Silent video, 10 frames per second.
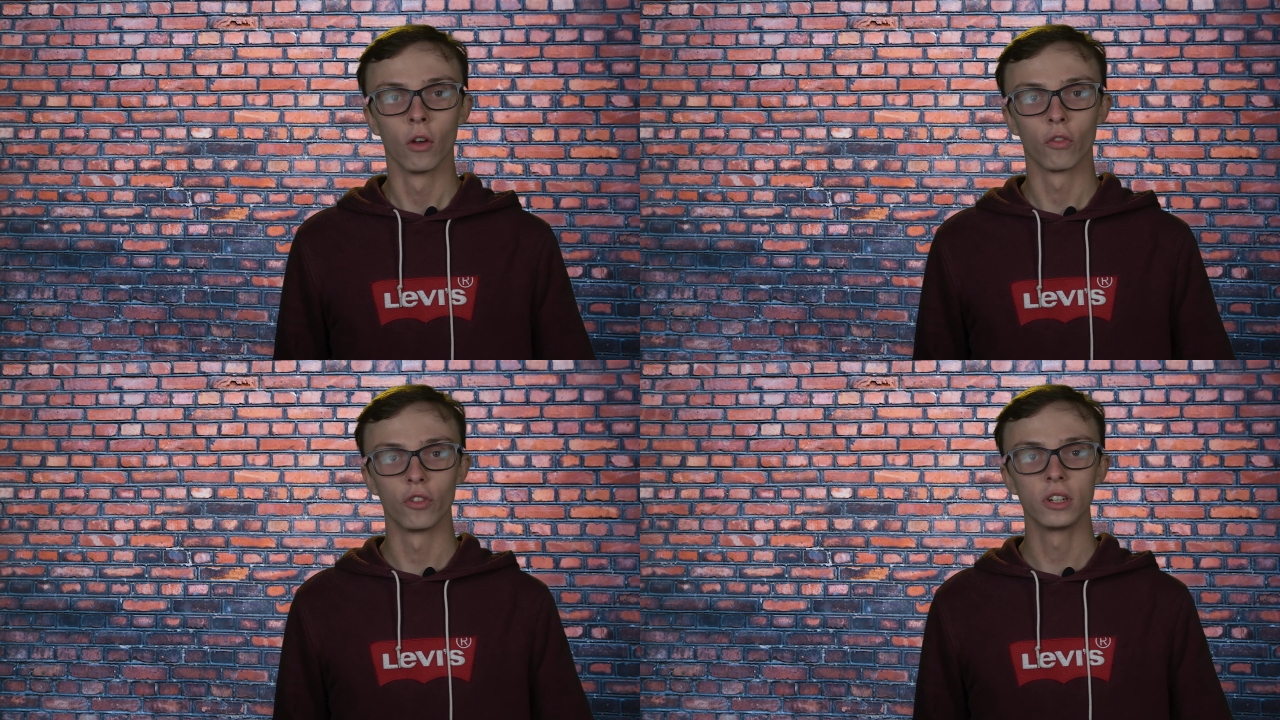
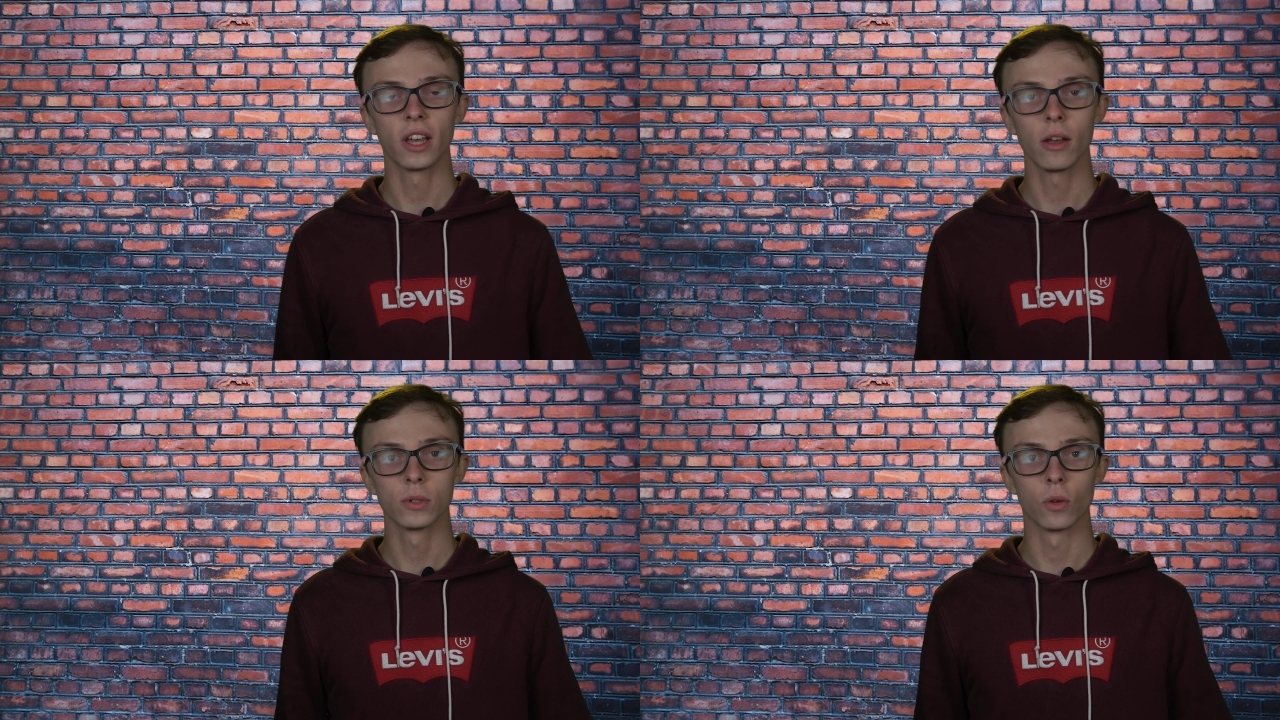Free
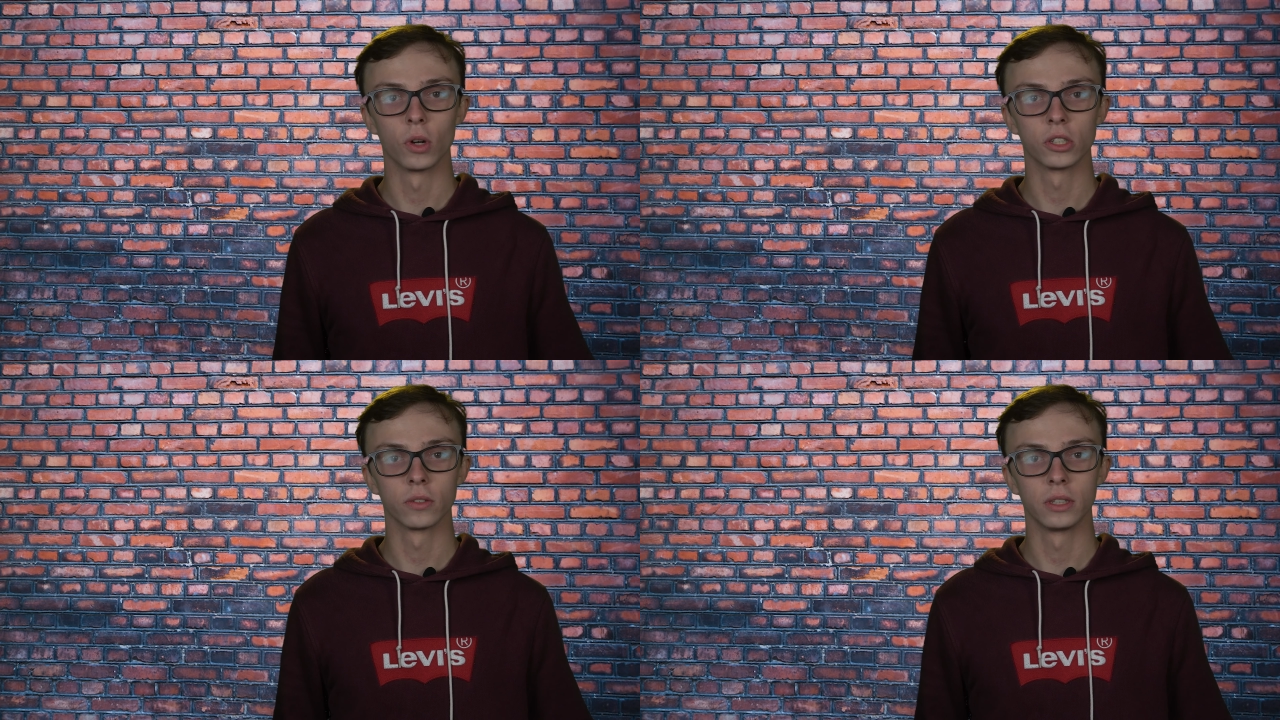Guy was
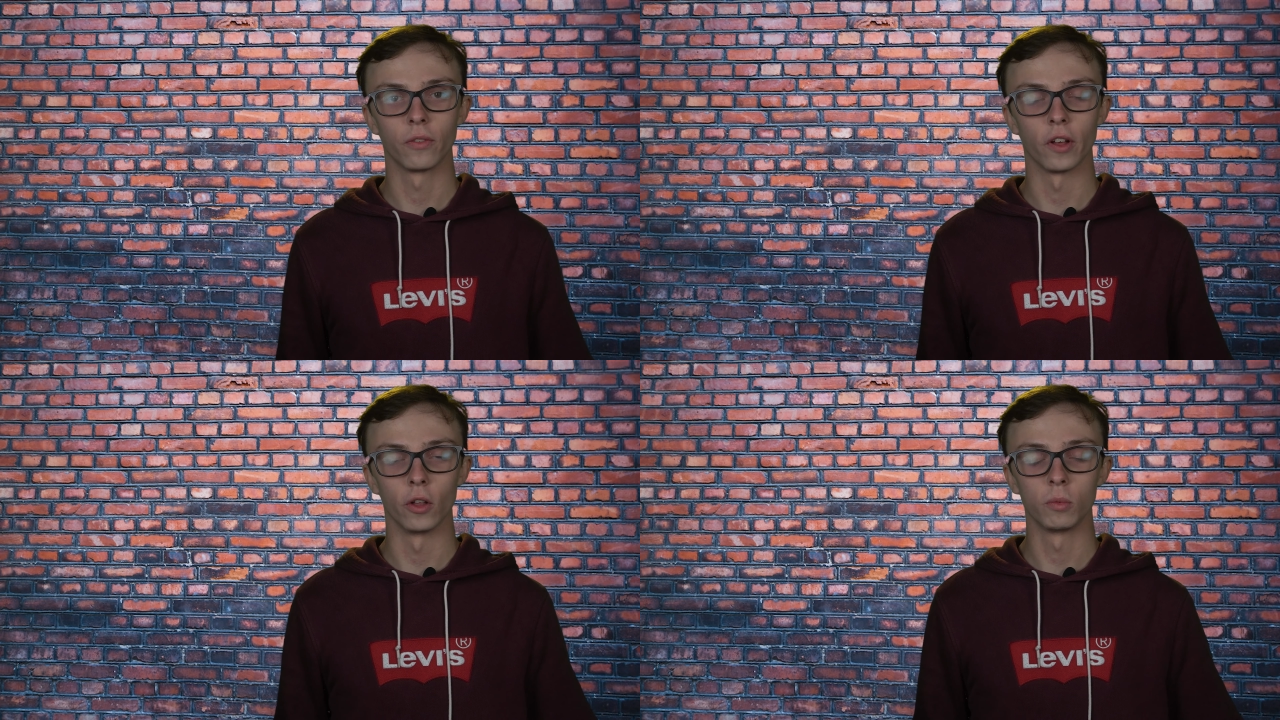originally
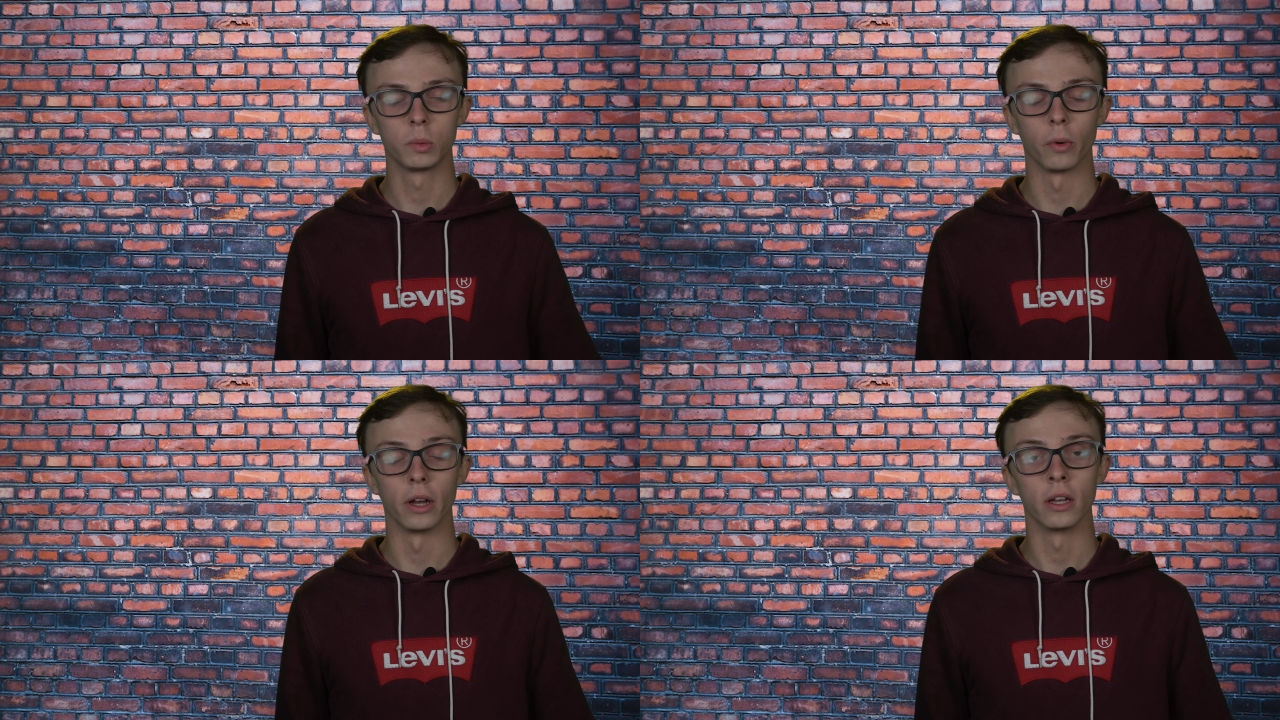
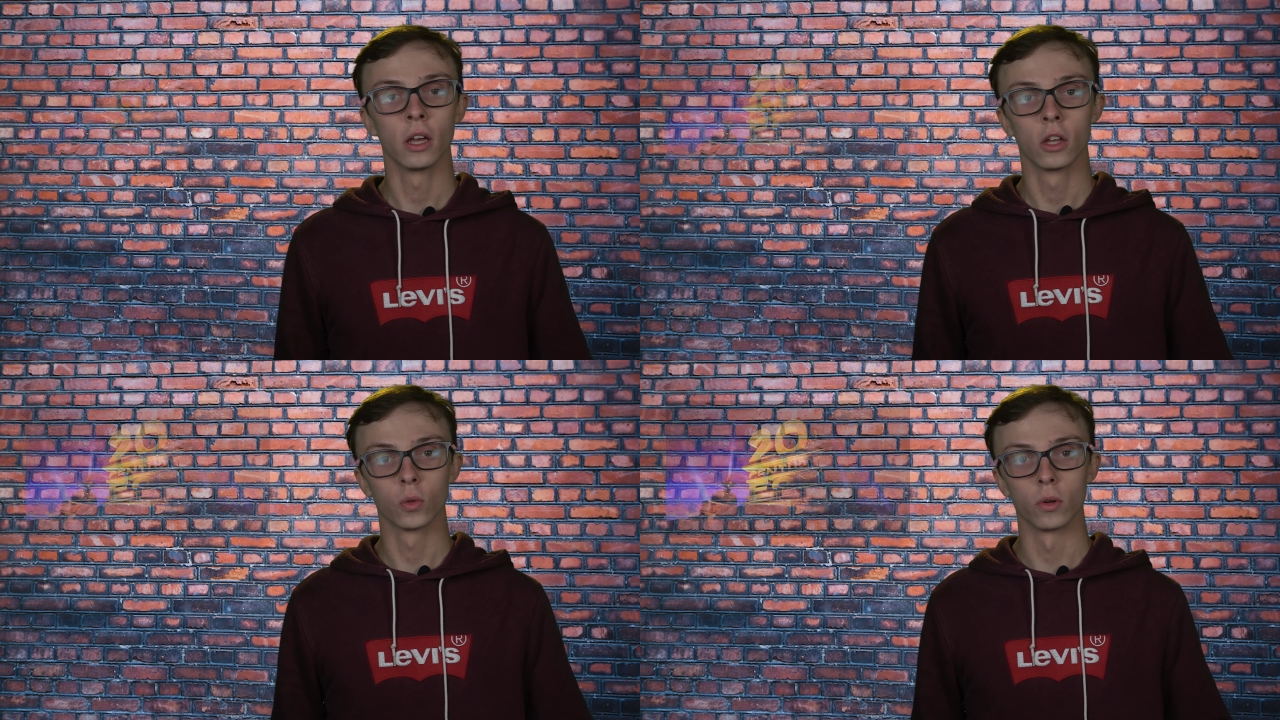developed by
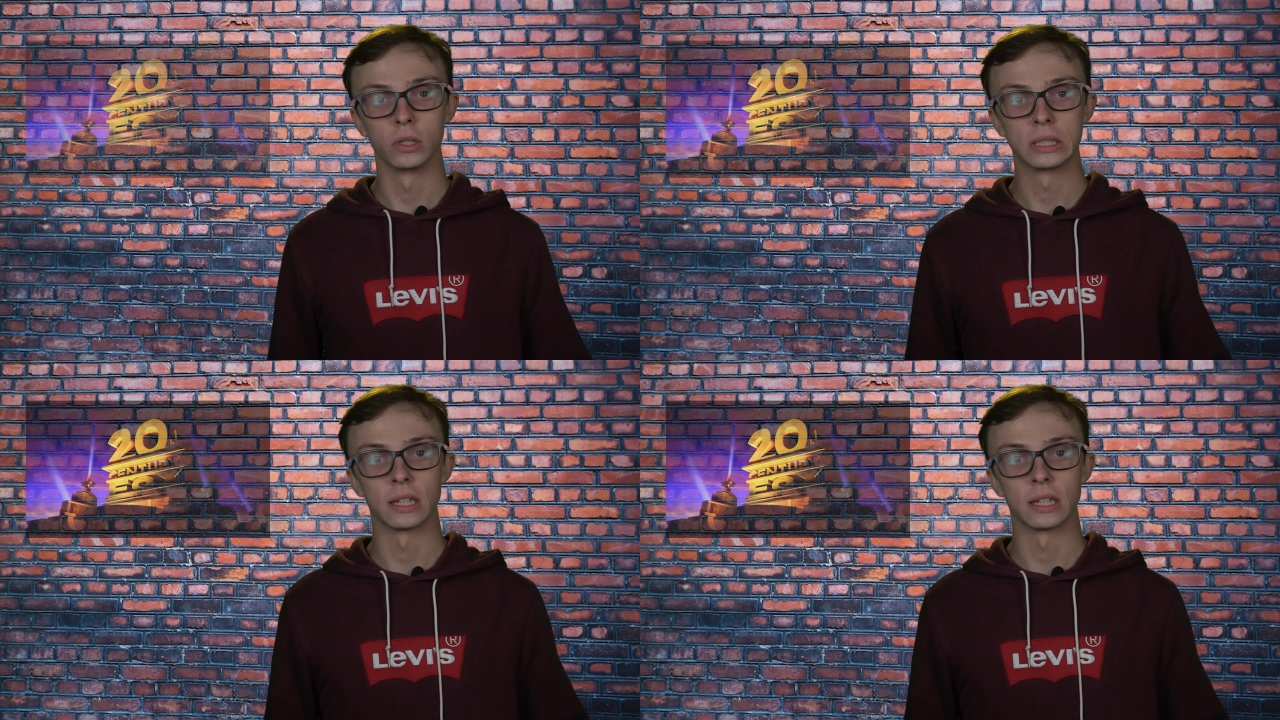20th